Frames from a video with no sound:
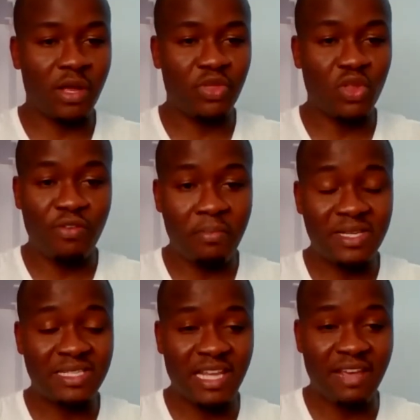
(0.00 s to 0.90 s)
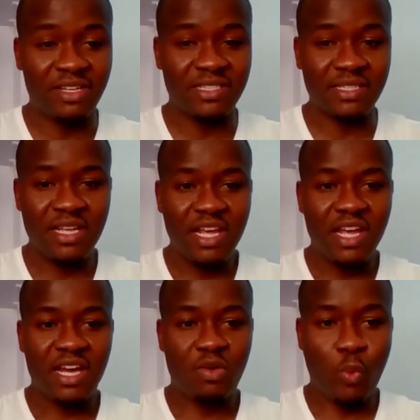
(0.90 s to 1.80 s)
November 7th,
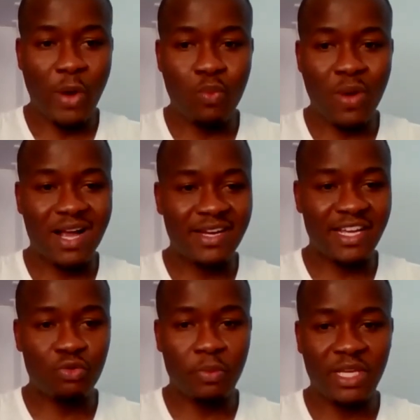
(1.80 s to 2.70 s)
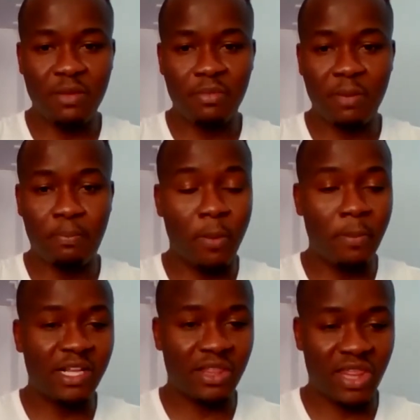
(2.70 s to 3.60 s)
when Wakanda Inu became a
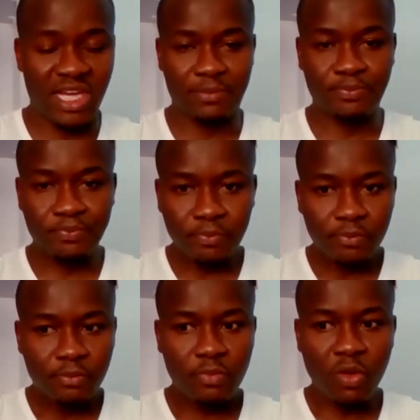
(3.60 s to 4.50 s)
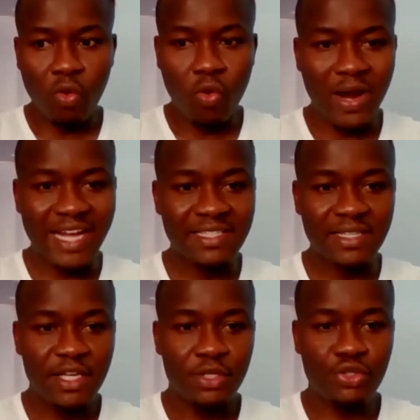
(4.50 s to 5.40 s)
public thing, all right?
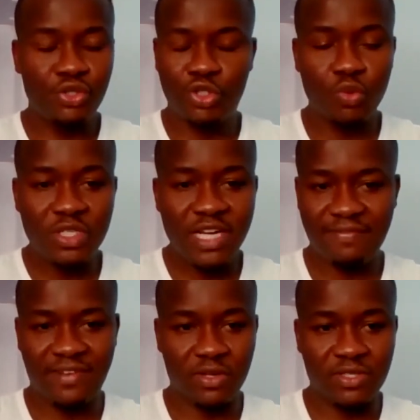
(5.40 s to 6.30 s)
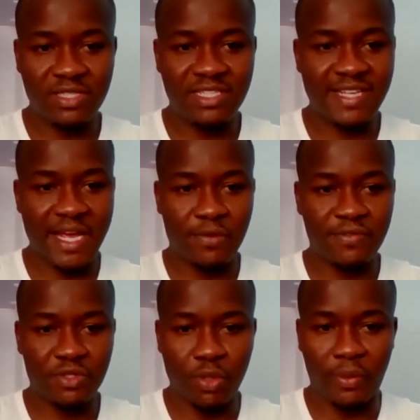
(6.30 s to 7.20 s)
You wouldn't have gotten this kind of
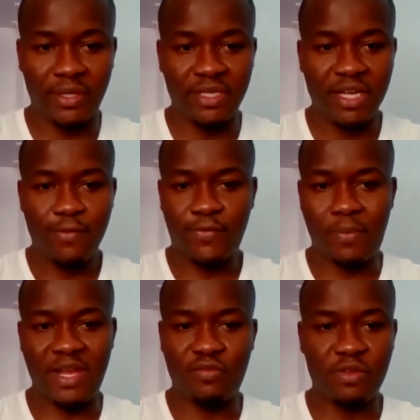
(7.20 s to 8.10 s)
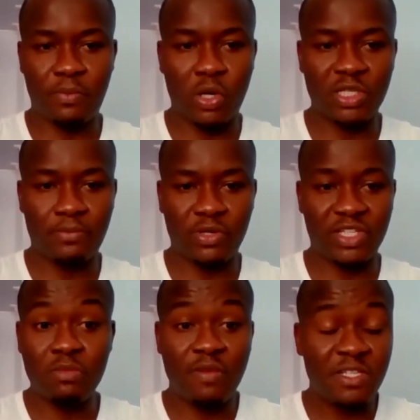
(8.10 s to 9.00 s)
story from any of the blockchain
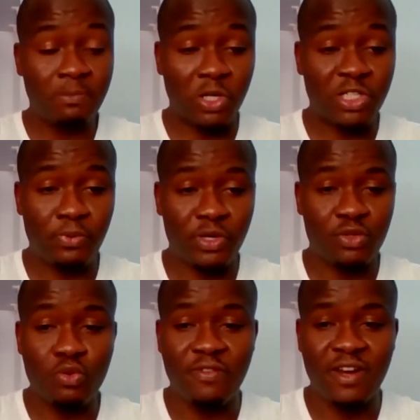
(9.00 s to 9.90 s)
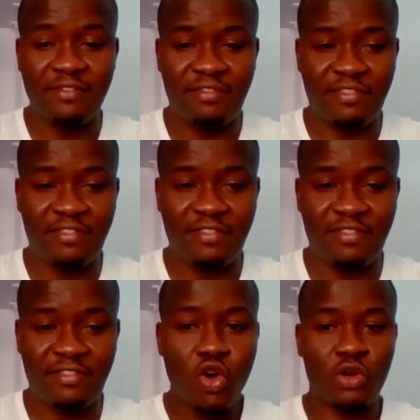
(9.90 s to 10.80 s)
projects. Some of these blockchain projects who even leverage
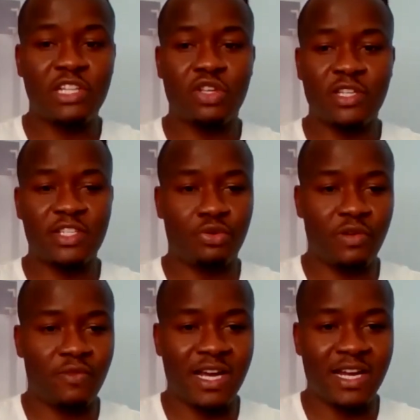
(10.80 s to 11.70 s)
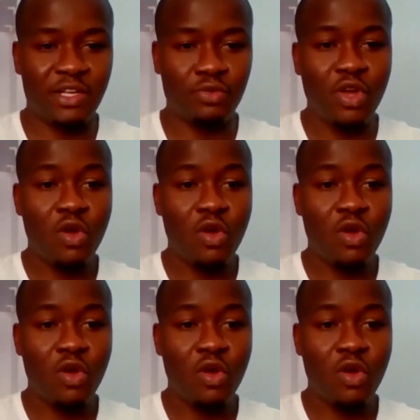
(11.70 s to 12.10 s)
on the success story of Wakanda Inu